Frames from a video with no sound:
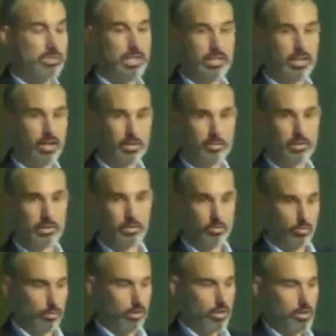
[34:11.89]
I don't know.
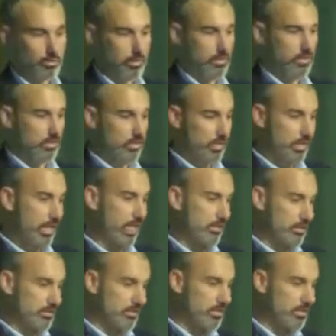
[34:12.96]
Seems like it ought to be doable.